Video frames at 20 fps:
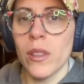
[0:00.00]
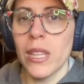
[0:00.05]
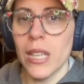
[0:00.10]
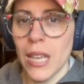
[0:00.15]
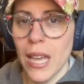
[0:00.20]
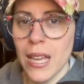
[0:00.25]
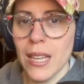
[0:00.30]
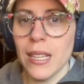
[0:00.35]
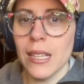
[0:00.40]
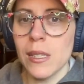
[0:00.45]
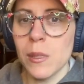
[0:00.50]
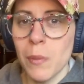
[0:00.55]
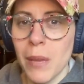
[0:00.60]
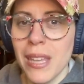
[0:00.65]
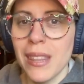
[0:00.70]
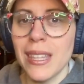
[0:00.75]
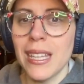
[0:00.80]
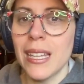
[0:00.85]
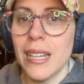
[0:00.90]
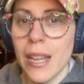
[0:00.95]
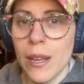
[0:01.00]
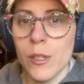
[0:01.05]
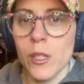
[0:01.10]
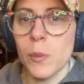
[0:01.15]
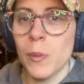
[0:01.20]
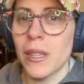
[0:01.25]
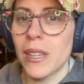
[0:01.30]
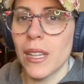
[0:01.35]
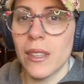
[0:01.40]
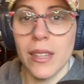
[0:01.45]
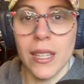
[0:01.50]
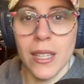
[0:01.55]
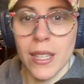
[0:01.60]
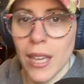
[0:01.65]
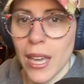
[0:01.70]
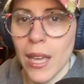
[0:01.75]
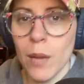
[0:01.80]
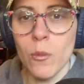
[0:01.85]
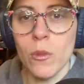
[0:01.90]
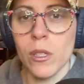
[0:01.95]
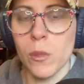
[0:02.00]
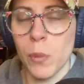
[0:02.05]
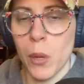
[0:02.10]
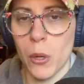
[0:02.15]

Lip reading: the Yankees made the announcement that the game was